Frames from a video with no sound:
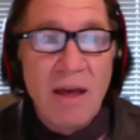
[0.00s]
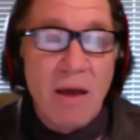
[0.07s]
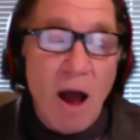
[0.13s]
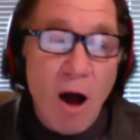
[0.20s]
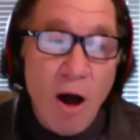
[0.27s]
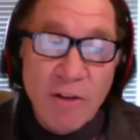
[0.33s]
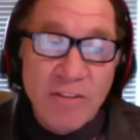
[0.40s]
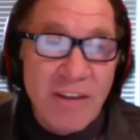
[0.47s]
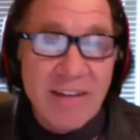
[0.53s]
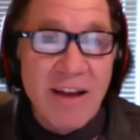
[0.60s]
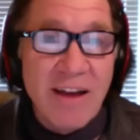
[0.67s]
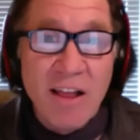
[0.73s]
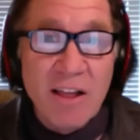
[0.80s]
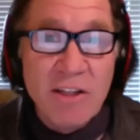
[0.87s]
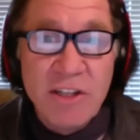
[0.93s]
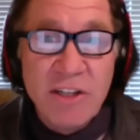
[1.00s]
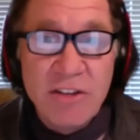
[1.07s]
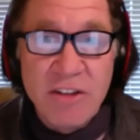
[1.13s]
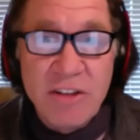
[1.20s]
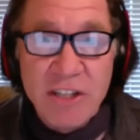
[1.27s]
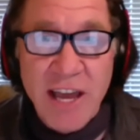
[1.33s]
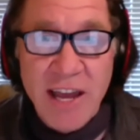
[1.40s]
All technology is
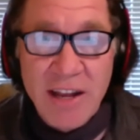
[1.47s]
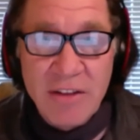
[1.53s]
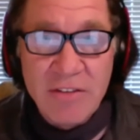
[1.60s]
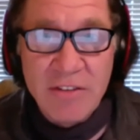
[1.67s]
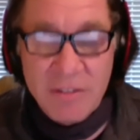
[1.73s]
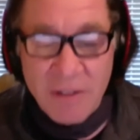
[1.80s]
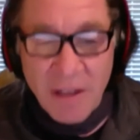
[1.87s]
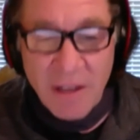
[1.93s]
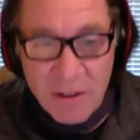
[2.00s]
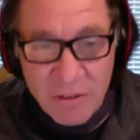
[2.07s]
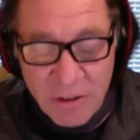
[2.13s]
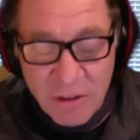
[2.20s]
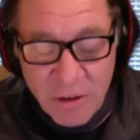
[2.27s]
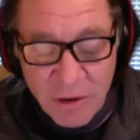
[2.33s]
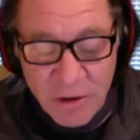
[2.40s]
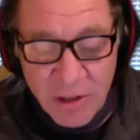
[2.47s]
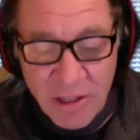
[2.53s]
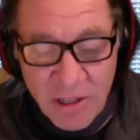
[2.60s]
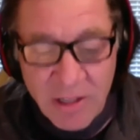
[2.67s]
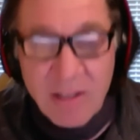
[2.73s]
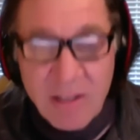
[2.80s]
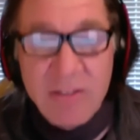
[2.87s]
a Janus, and
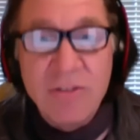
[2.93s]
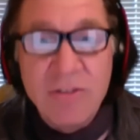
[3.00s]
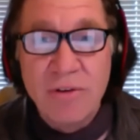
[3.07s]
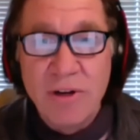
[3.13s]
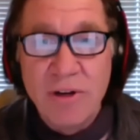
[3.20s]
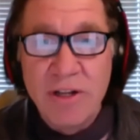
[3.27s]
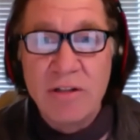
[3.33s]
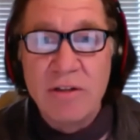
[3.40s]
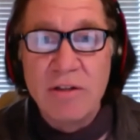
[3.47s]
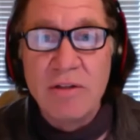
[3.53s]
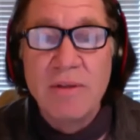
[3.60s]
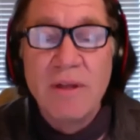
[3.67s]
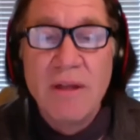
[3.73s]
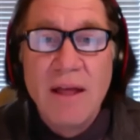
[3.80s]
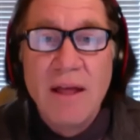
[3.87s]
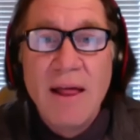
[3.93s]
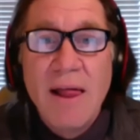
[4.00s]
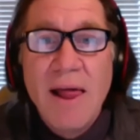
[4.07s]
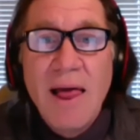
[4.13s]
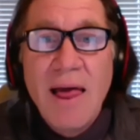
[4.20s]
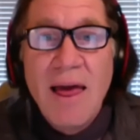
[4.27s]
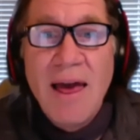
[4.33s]
security is critical.
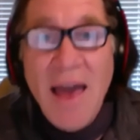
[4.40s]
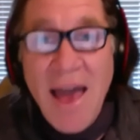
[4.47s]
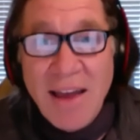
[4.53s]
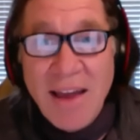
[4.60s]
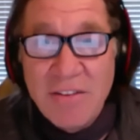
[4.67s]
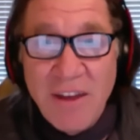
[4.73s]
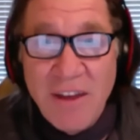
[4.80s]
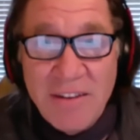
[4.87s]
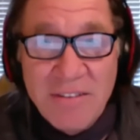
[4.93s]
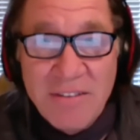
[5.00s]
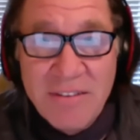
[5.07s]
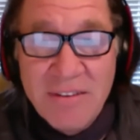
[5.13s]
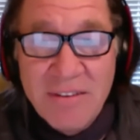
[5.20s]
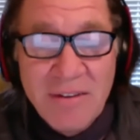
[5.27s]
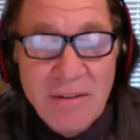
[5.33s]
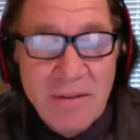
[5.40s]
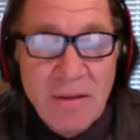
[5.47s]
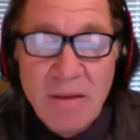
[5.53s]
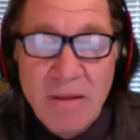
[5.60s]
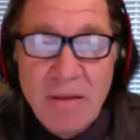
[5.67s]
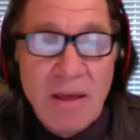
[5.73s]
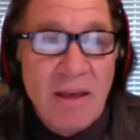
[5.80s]
Access.
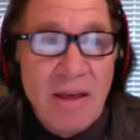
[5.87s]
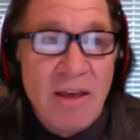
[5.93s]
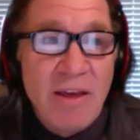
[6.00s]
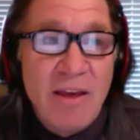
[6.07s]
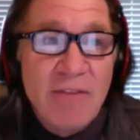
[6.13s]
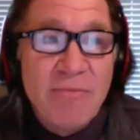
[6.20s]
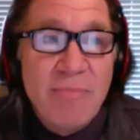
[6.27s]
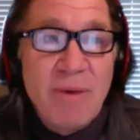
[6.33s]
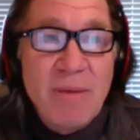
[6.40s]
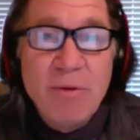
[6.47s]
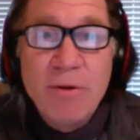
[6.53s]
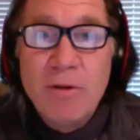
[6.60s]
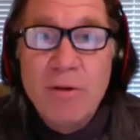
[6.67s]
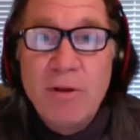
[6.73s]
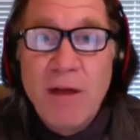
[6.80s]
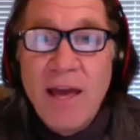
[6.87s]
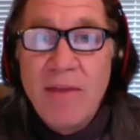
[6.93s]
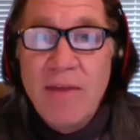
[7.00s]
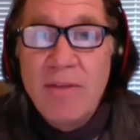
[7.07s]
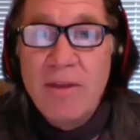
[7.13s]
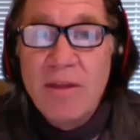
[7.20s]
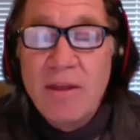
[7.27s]
If people
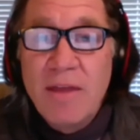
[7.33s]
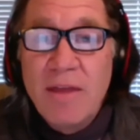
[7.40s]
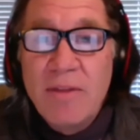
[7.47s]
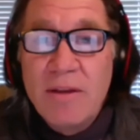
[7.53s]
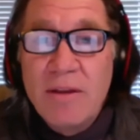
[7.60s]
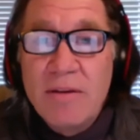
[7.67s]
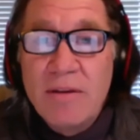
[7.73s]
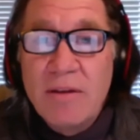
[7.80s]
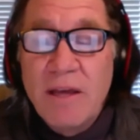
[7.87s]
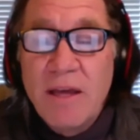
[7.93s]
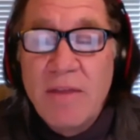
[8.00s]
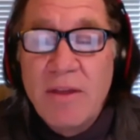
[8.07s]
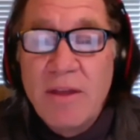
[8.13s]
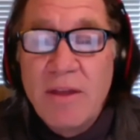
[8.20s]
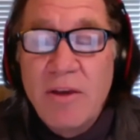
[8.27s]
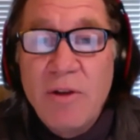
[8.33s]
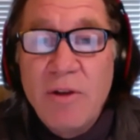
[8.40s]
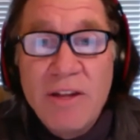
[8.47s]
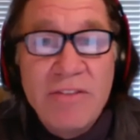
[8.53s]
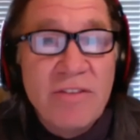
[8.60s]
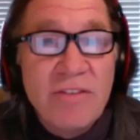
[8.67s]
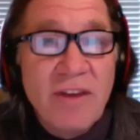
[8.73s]
and the
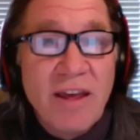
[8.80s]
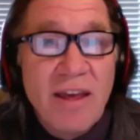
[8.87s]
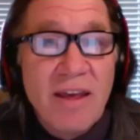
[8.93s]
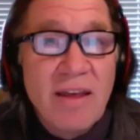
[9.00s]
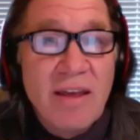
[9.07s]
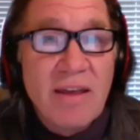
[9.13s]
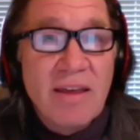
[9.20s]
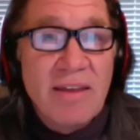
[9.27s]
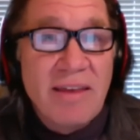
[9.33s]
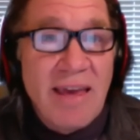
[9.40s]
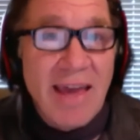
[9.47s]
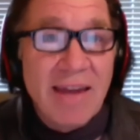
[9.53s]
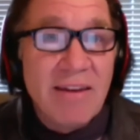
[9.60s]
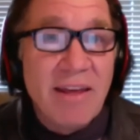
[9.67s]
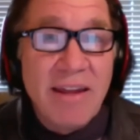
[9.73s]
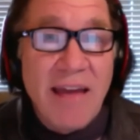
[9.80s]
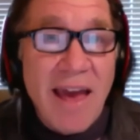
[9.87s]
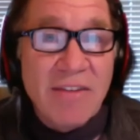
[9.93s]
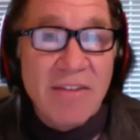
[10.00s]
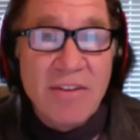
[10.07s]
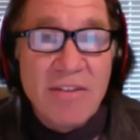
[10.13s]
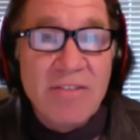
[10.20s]
units can't get
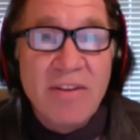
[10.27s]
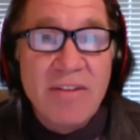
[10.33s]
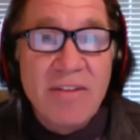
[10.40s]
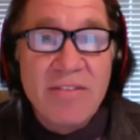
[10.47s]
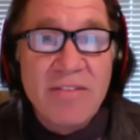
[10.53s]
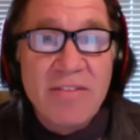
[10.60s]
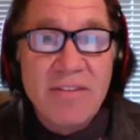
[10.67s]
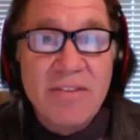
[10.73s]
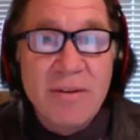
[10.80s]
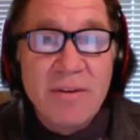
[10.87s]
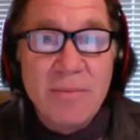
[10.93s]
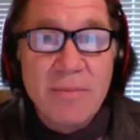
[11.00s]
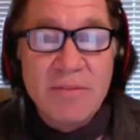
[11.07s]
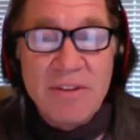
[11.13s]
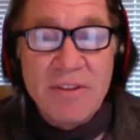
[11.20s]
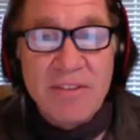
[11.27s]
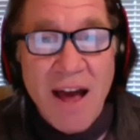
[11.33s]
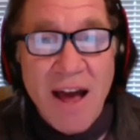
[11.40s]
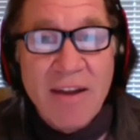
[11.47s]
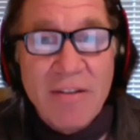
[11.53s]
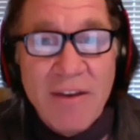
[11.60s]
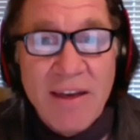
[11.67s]
access to the system, if it's
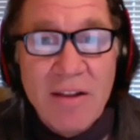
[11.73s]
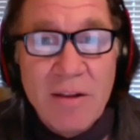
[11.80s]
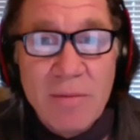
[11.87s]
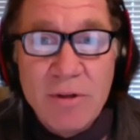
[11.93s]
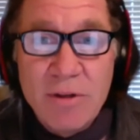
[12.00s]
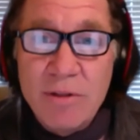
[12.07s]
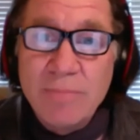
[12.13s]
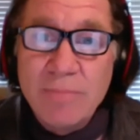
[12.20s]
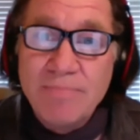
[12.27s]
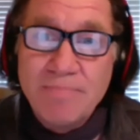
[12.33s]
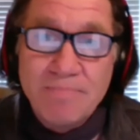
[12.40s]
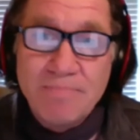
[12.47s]
not available,